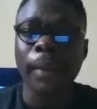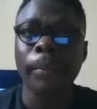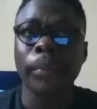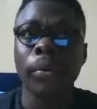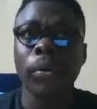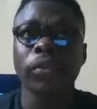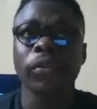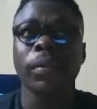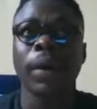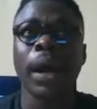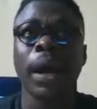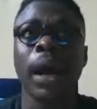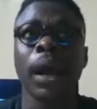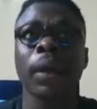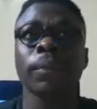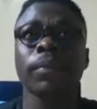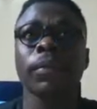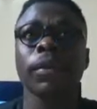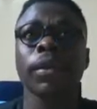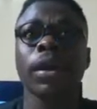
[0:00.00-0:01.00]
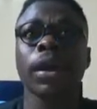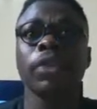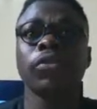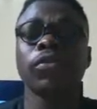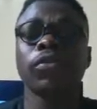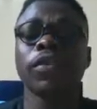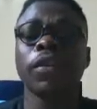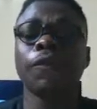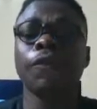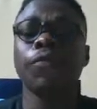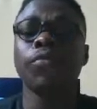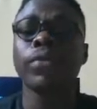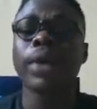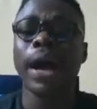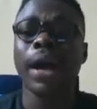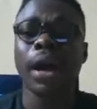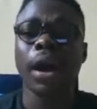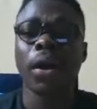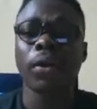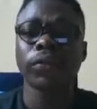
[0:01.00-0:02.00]
I bought my. It was a food
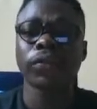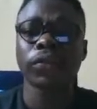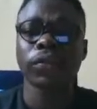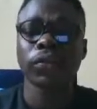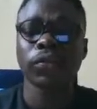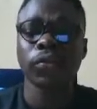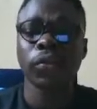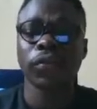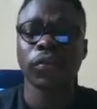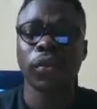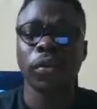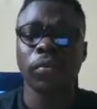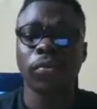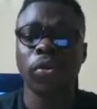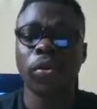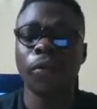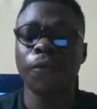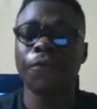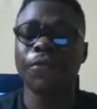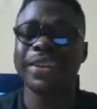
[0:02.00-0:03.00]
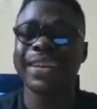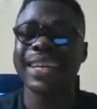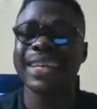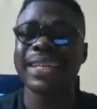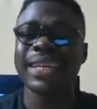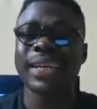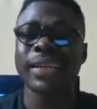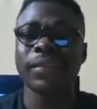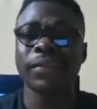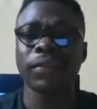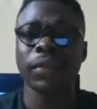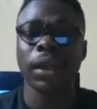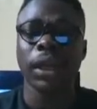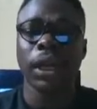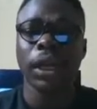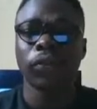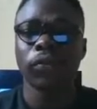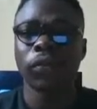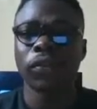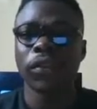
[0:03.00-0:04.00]
account. It was called Freaking Eats.
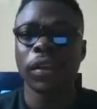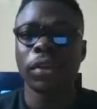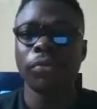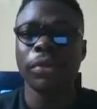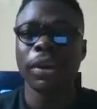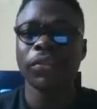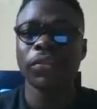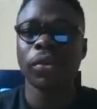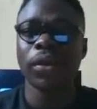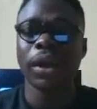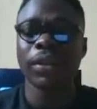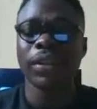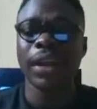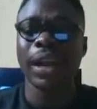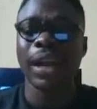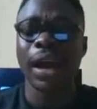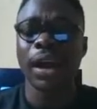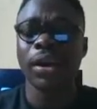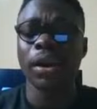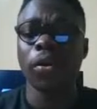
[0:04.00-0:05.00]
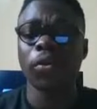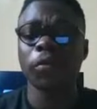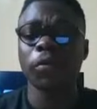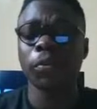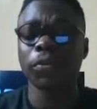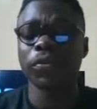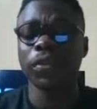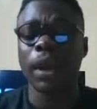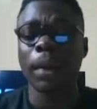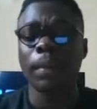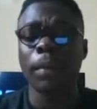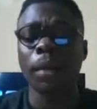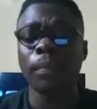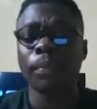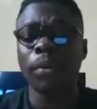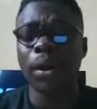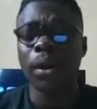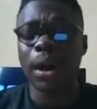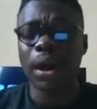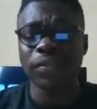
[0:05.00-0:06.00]
It was a restaurant. The account I was posting
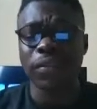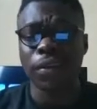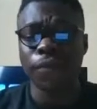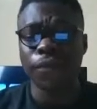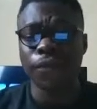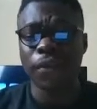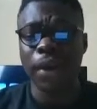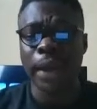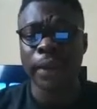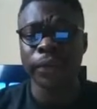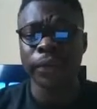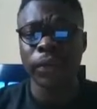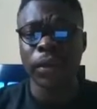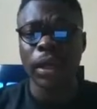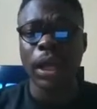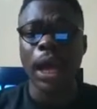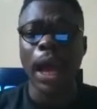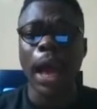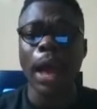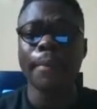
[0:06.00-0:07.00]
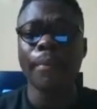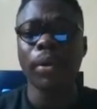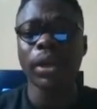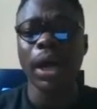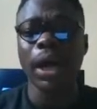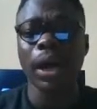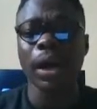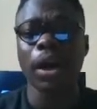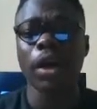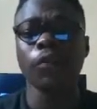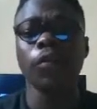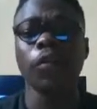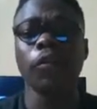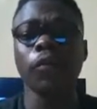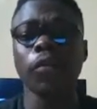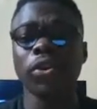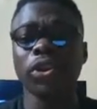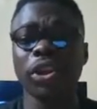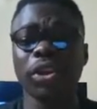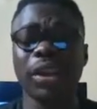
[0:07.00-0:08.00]
about burgers and fries. I bought that account for
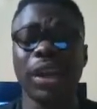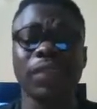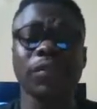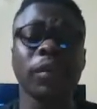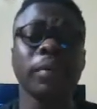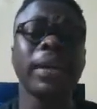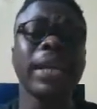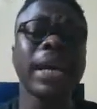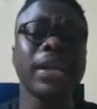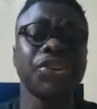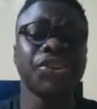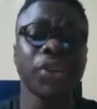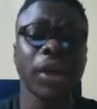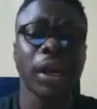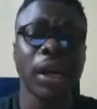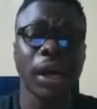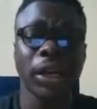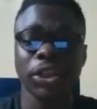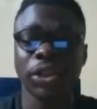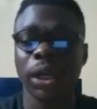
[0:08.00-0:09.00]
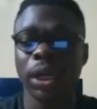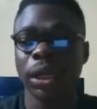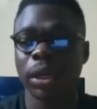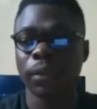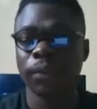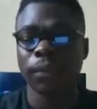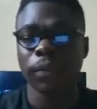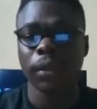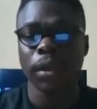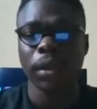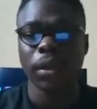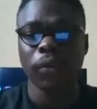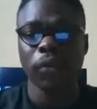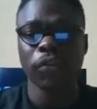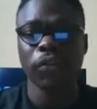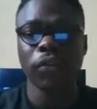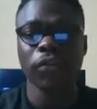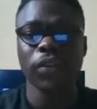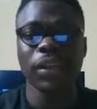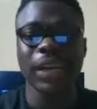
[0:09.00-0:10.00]
$400 from a Nigerian, actually,
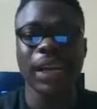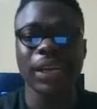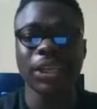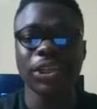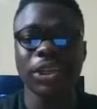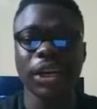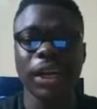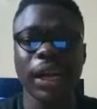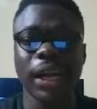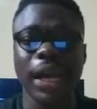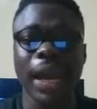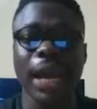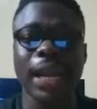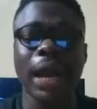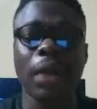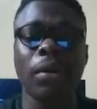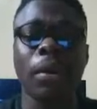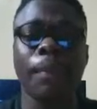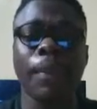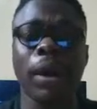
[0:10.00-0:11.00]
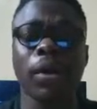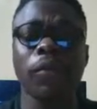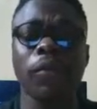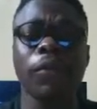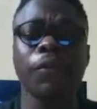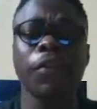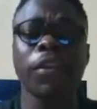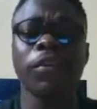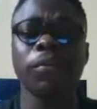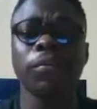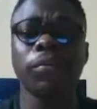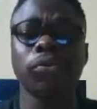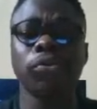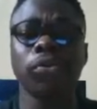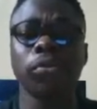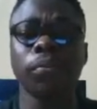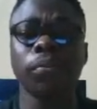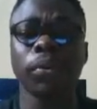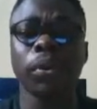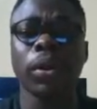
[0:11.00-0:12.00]
because there was a Nigerian guy that were part of a Facebook
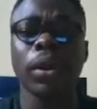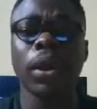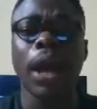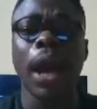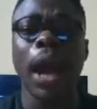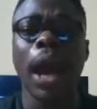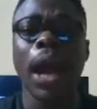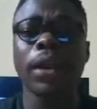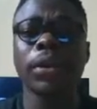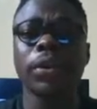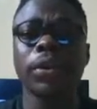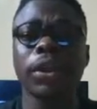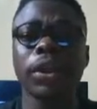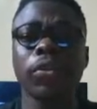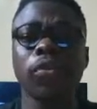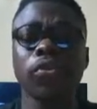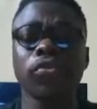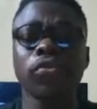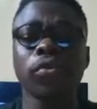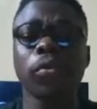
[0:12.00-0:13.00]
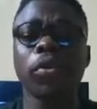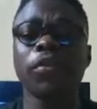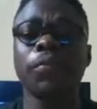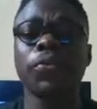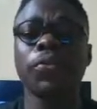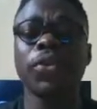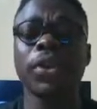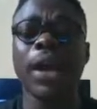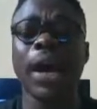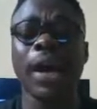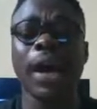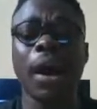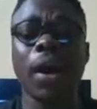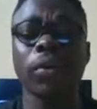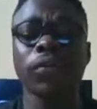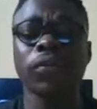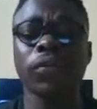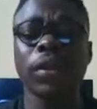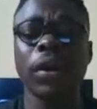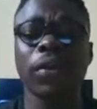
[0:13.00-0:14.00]
group, and he also was building
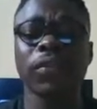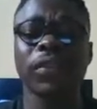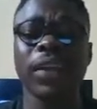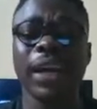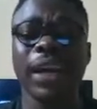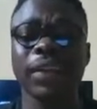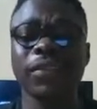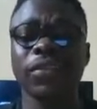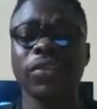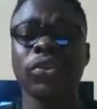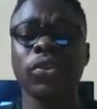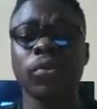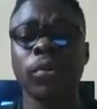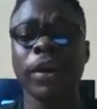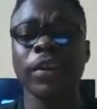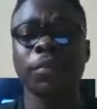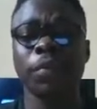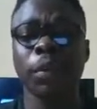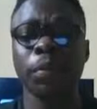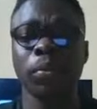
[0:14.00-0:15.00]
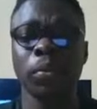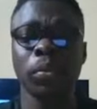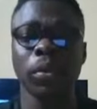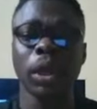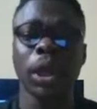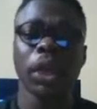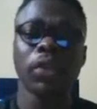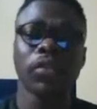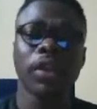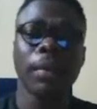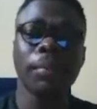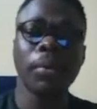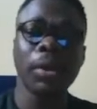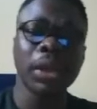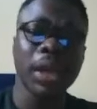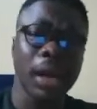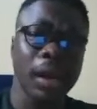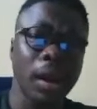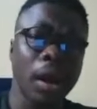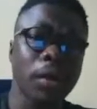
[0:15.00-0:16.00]
accounts that was targeting US people. So I
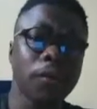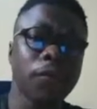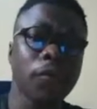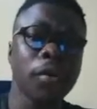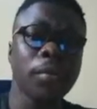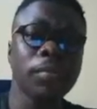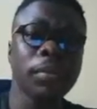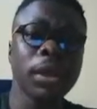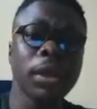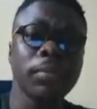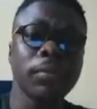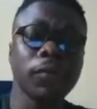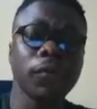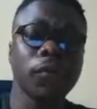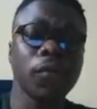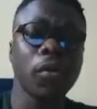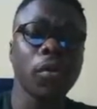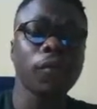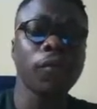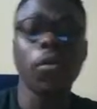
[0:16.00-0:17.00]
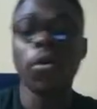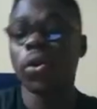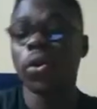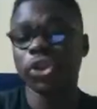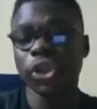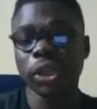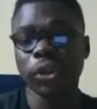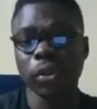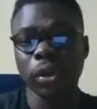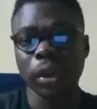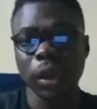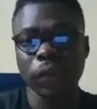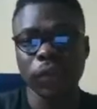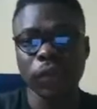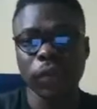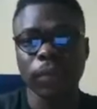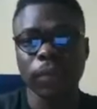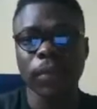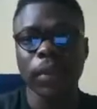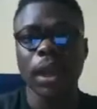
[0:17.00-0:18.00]
bought the account from him for
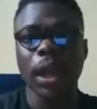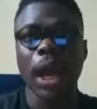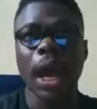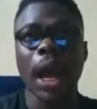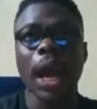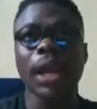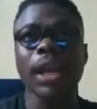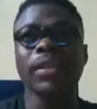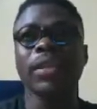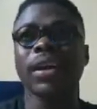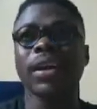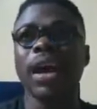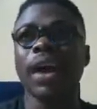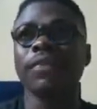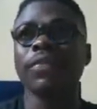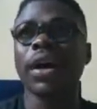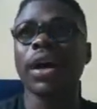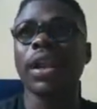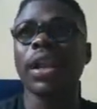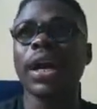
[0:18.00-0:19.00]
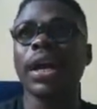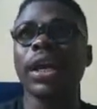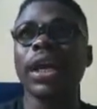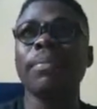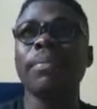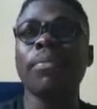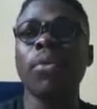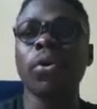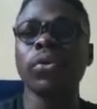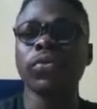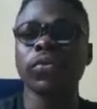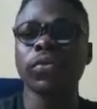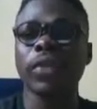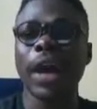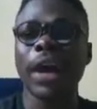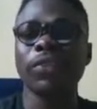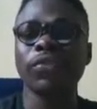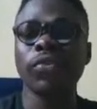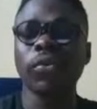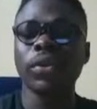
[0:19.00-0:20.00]
$400, and I think after like a month,
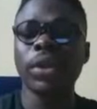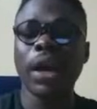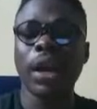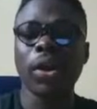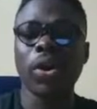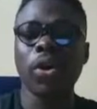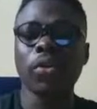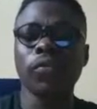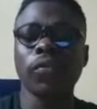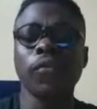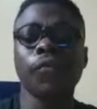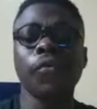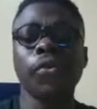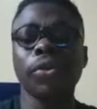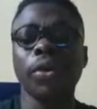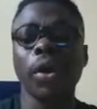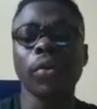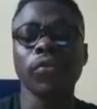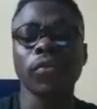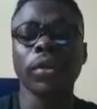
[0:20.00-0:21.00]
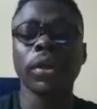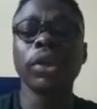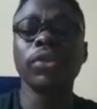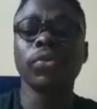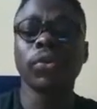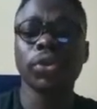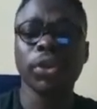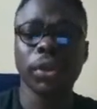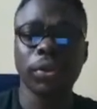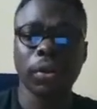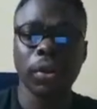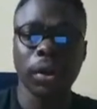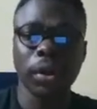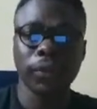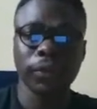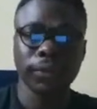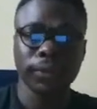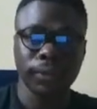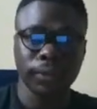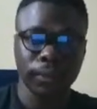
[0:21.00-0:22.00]
I sold the account for
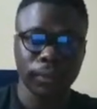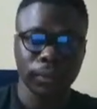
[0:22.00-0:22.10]
$4,800.